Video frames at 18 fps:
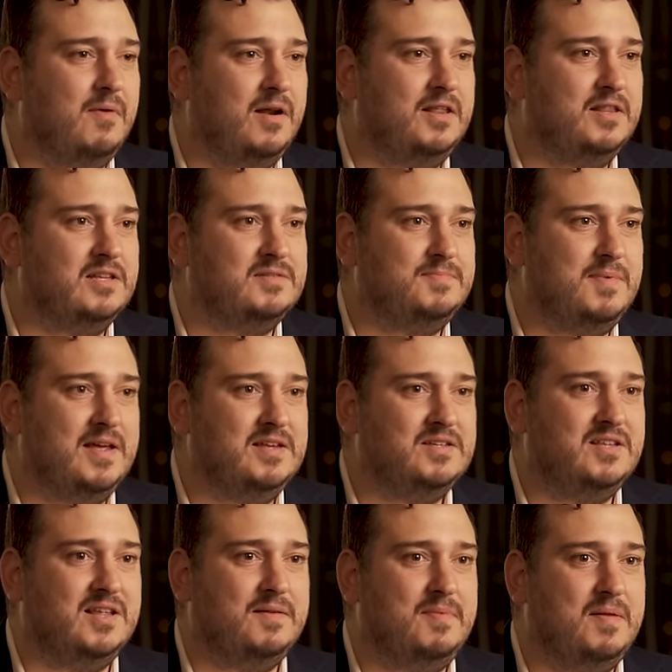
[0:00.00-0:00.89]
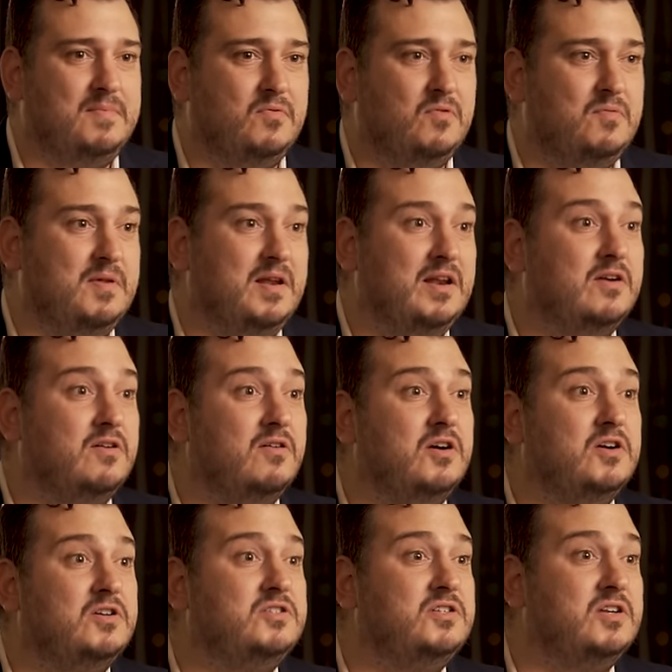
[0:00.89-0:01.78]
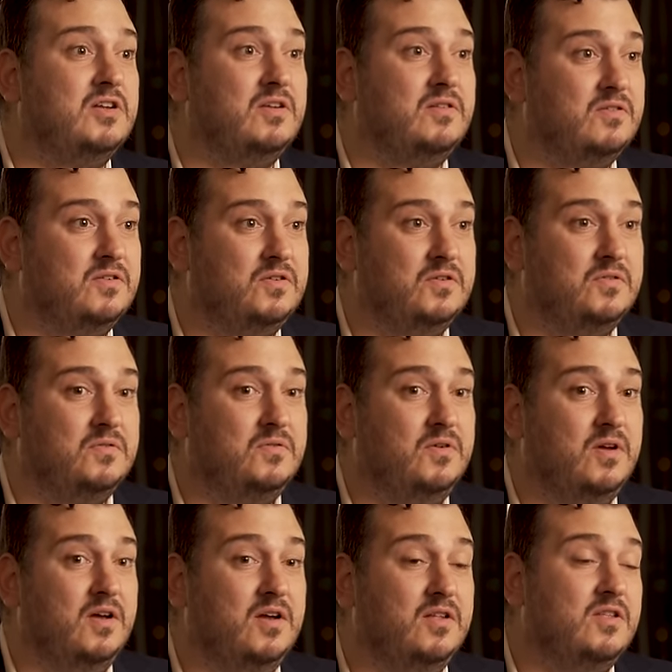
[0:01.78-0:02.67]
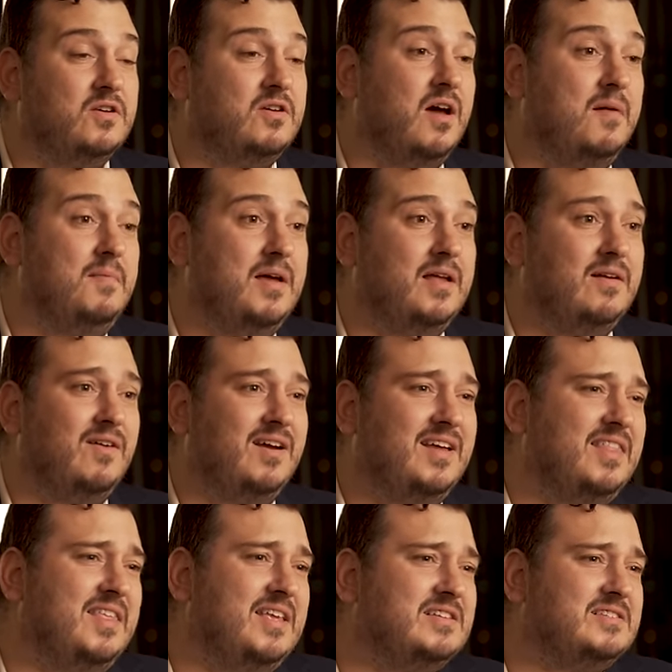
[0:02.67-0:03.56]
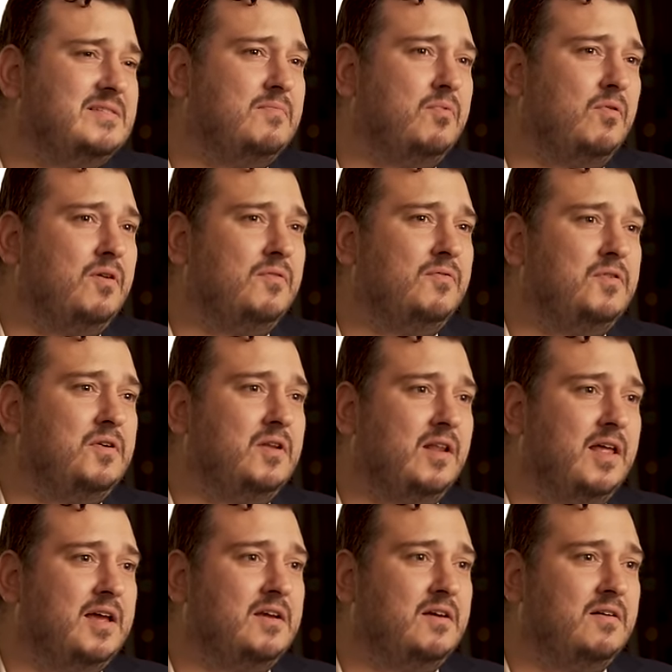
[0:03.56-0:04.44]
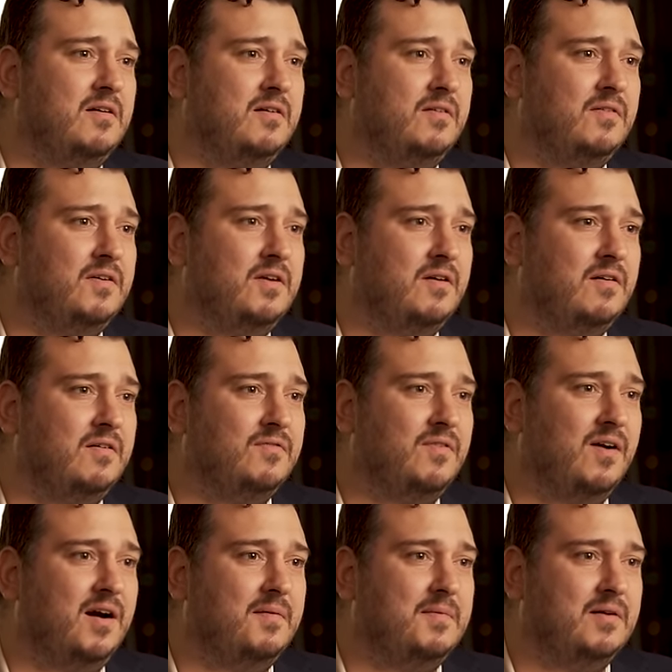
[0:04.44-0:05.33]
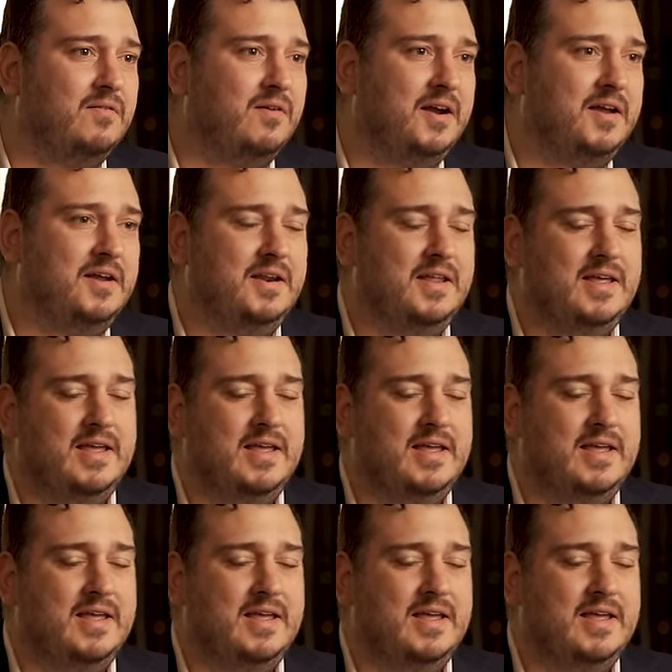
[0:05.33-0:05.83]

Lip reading: of money into the space so that people would be encouraged to come in, right? I think it's important for you to like your environment, right?